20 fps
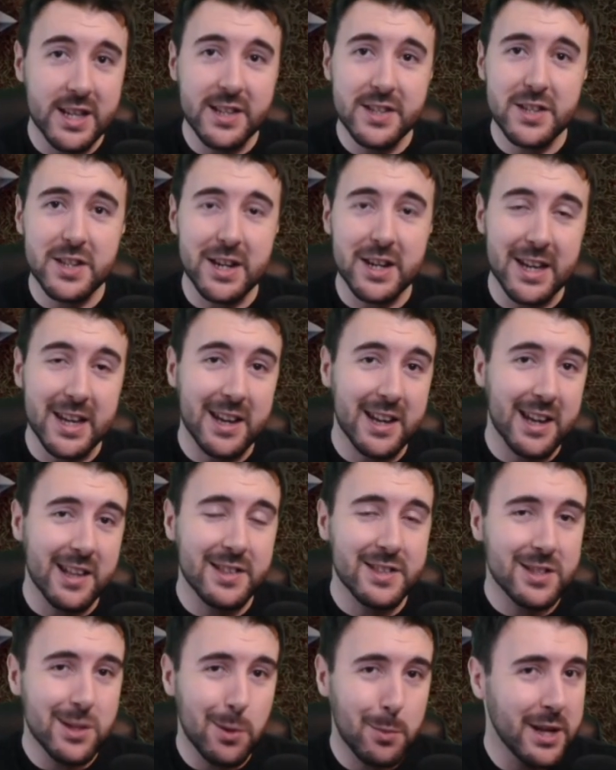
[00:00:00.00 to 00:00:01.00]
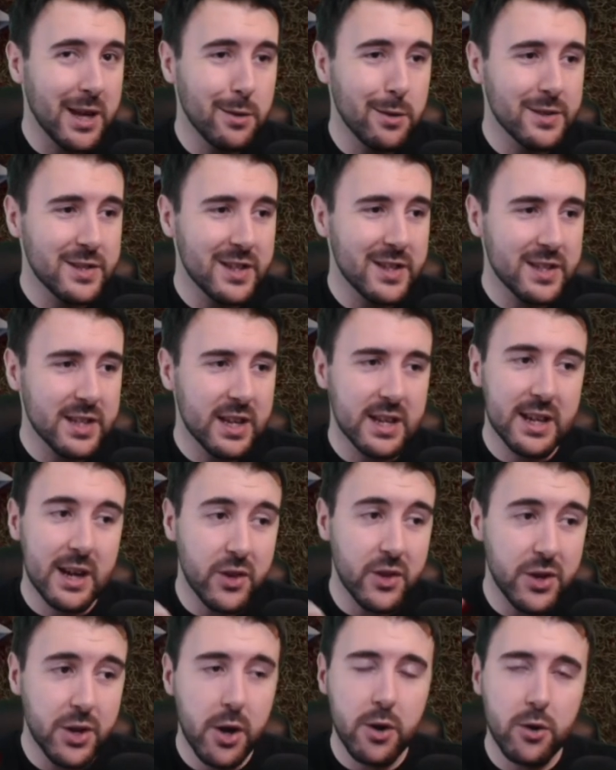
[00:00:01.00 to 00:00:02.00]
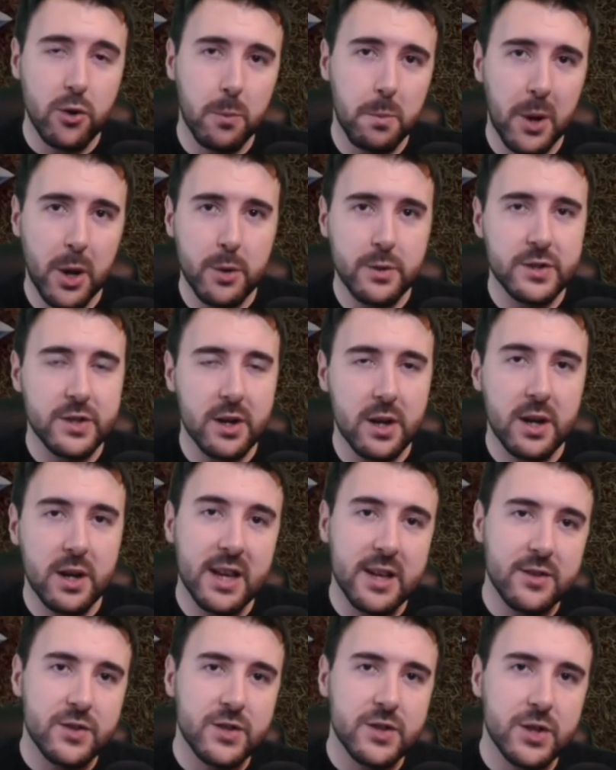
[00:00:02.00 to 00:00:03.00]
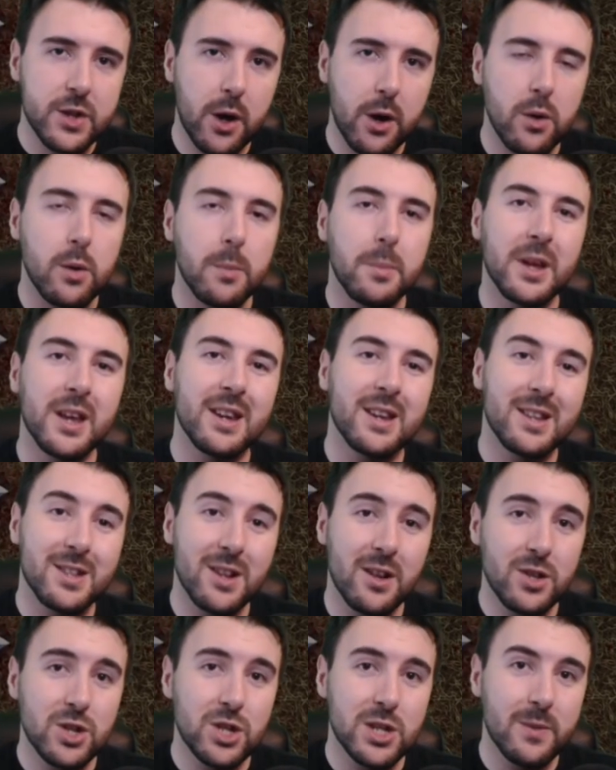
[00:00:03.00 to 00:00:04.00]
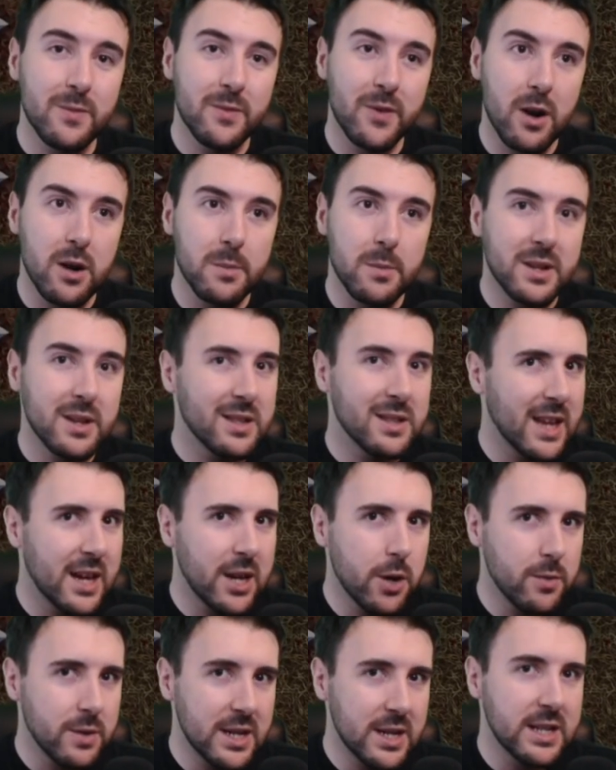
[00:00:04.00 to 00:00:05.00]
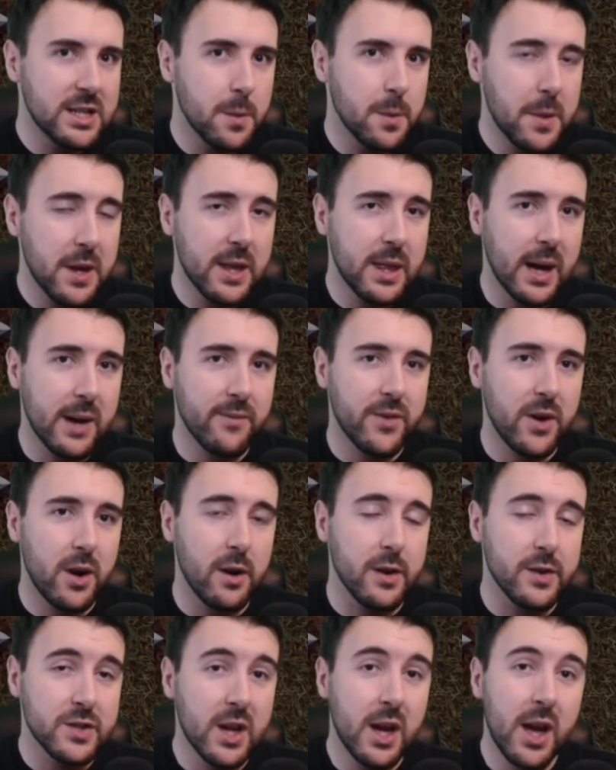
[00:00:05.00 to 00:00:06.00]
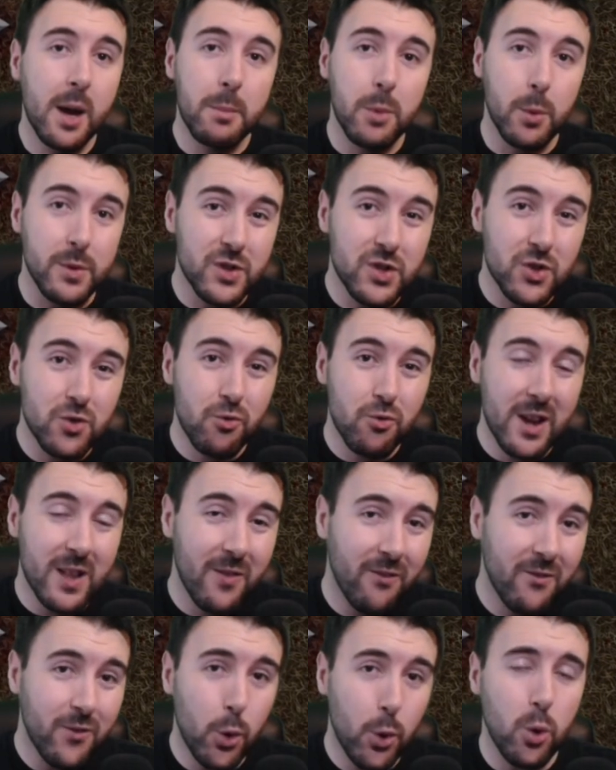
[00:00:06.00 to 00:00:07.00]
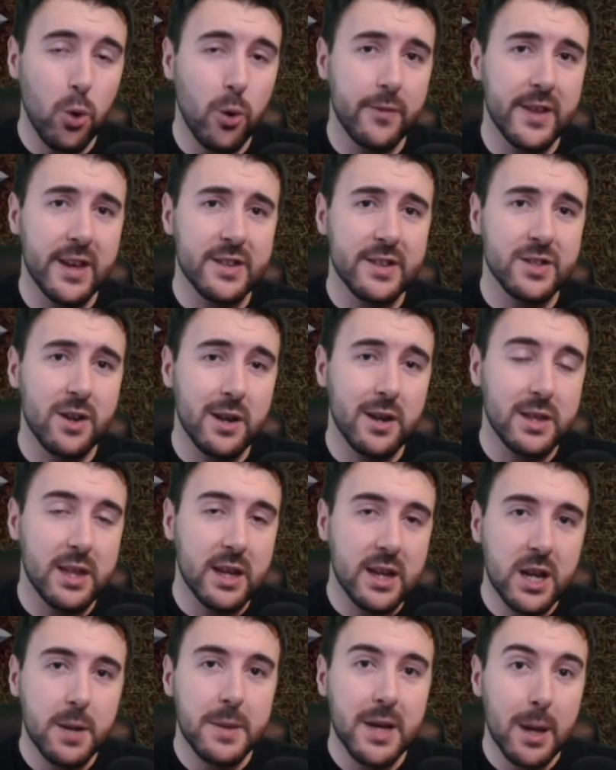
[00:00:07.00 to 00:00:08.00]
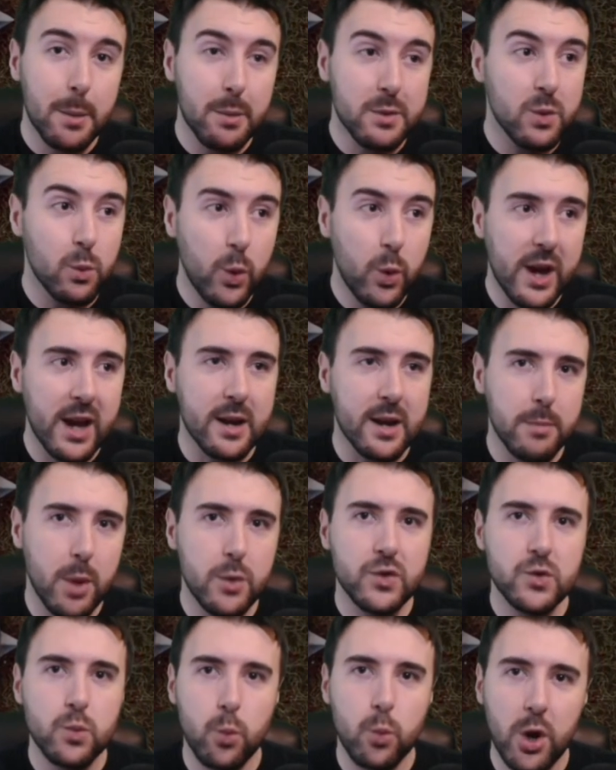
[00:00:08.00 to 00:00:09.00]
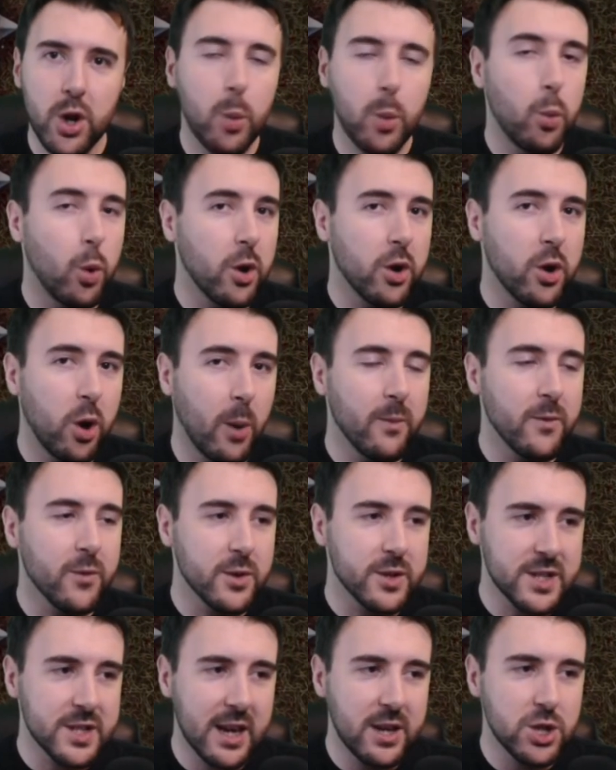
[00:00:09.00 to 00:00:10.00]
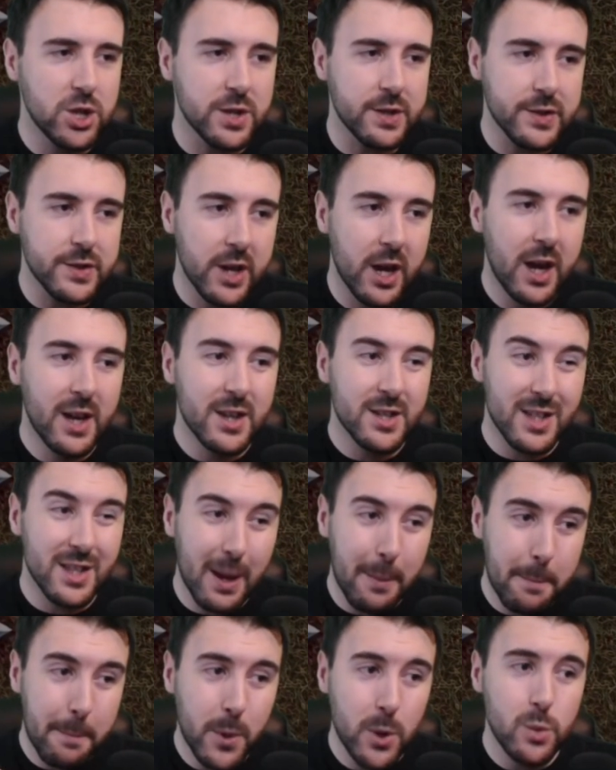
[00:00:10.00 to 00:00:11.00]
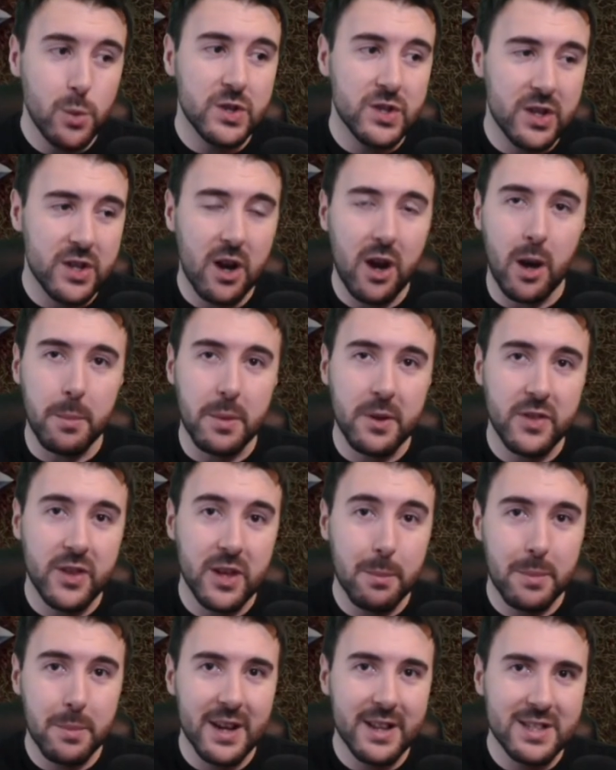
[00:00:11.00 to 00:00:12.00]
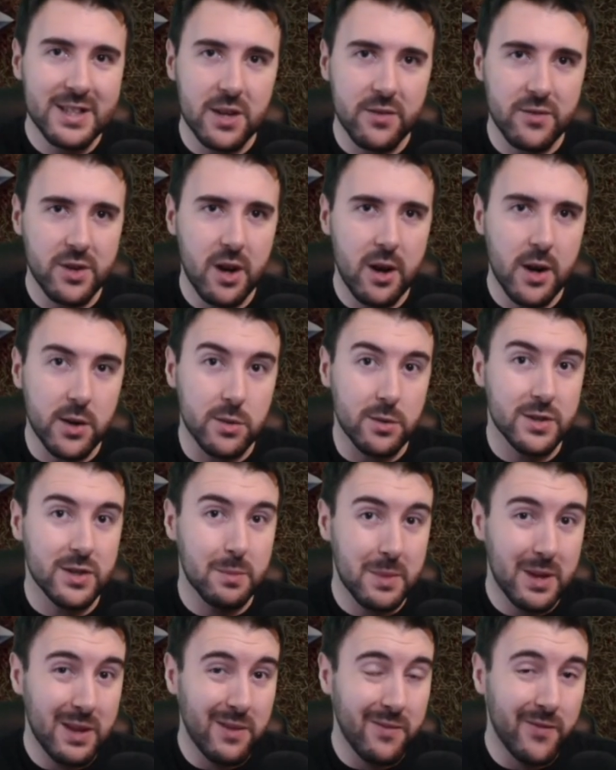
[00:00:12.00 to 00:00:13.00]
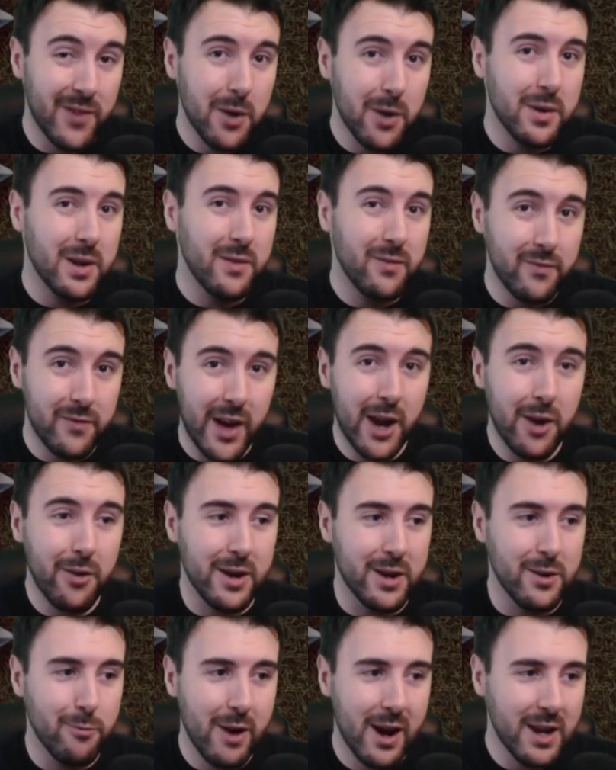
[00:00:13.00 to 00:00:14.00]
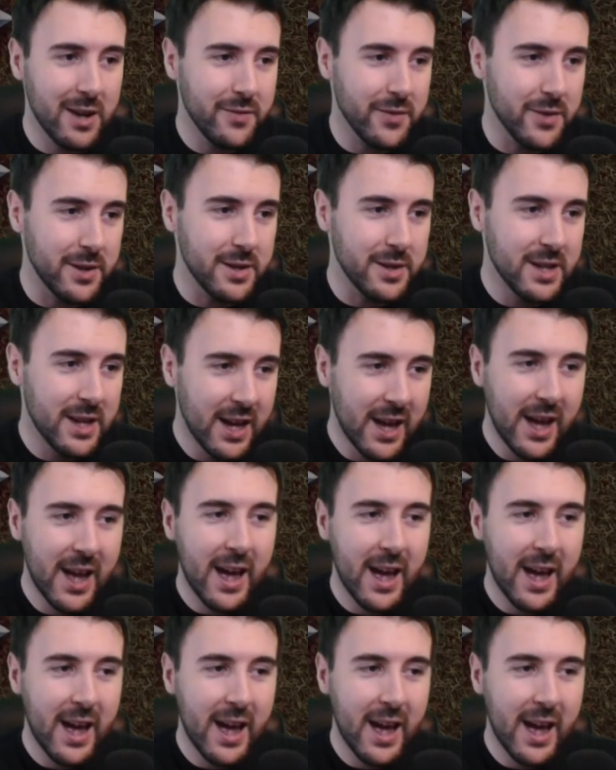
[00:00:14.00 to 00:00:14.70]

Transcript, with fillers: decently against somebody else's. Now the Nurgle Bloater is slow, but in a dungeon environment they don't need to be that fast, but with Strength 4 on their side they're going to be able to win most one-on-one confrontations, so that boosts up the ability of Nurgle to be very, very relevant.